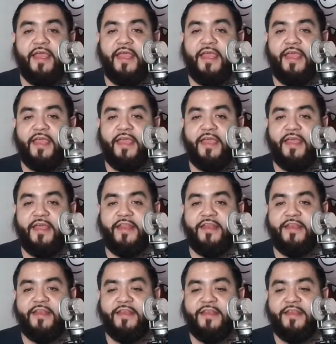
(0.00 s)

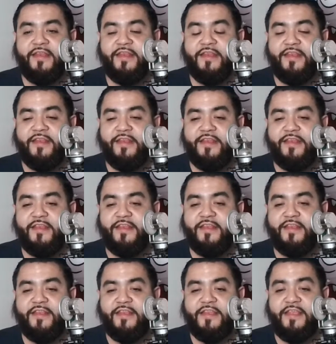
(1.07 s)
And
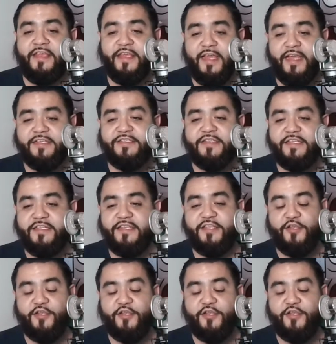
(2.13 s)
he actually,